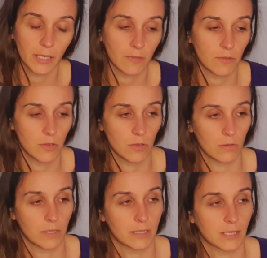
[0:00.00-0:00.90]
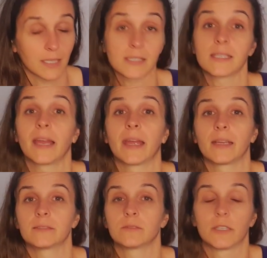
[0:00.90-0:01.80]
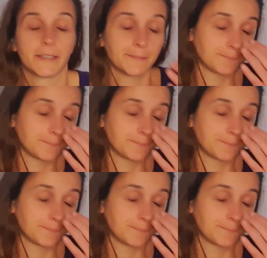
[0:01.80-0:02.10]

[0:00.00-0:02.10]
give you is like a saying, right?